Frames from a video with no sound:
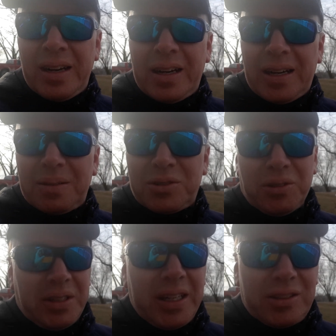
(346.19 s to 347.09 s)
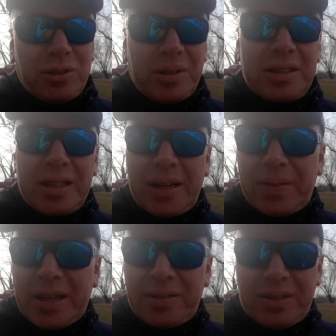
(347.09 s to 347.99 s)
So yeah, it's great to have
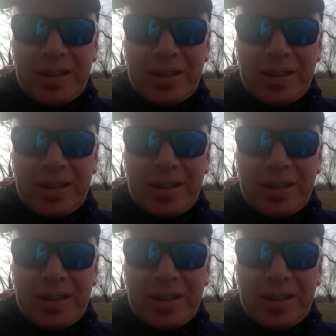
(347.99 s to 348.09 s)
that.